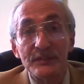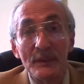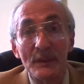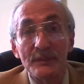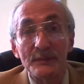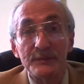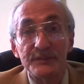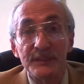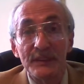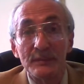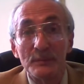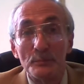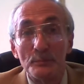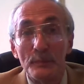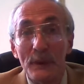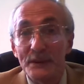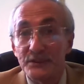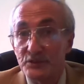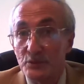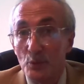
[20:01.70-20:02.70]
did
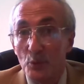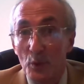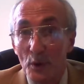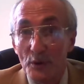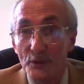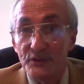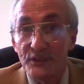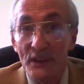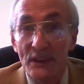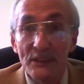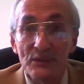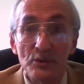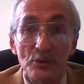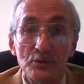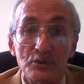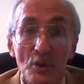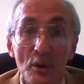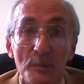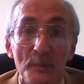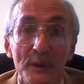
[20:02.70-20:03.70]
much worse to
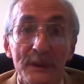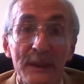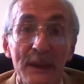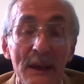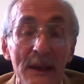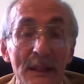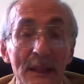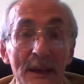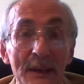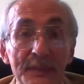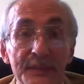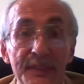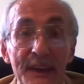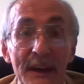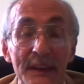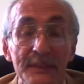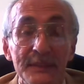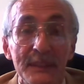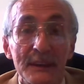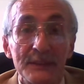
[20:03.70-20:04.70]
Germany
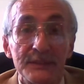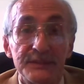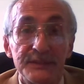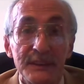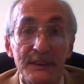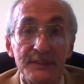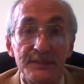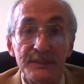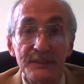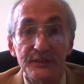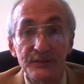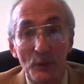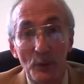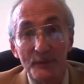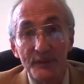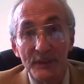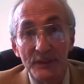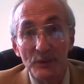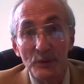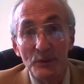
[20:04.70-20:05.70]
than did the
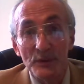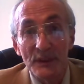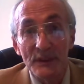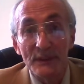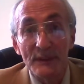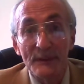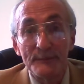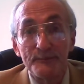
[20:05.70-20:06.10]
Soviet Union.